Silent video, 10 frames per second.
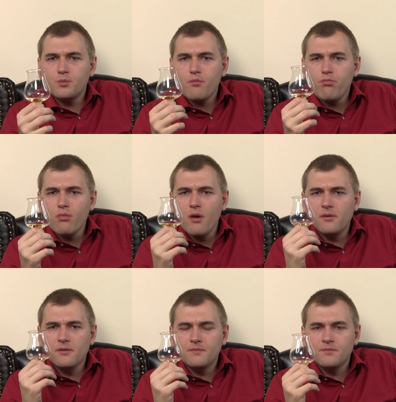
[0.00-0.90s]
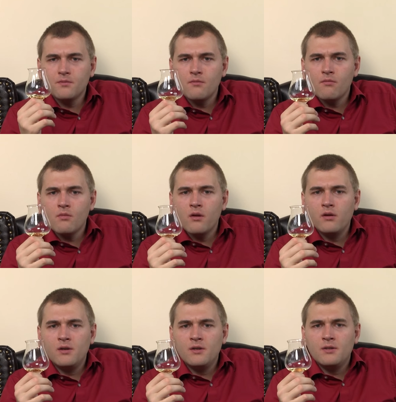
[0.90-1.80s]

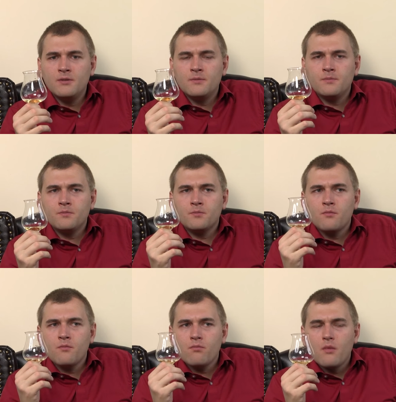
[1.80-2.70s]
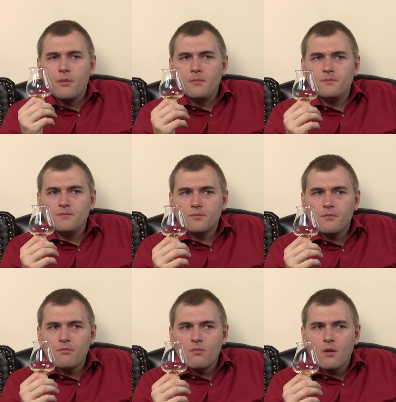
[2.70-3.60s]

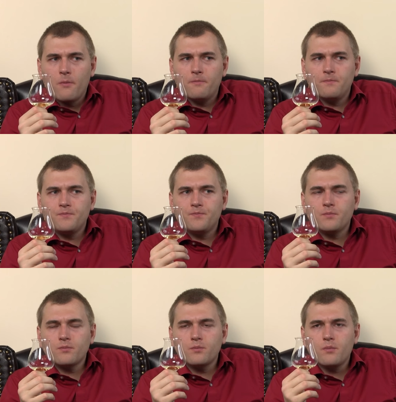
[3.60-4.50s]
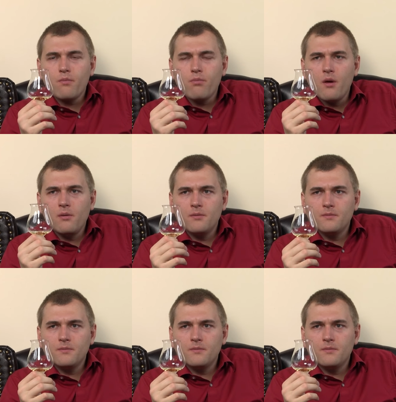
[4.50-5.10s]
Nothing is said.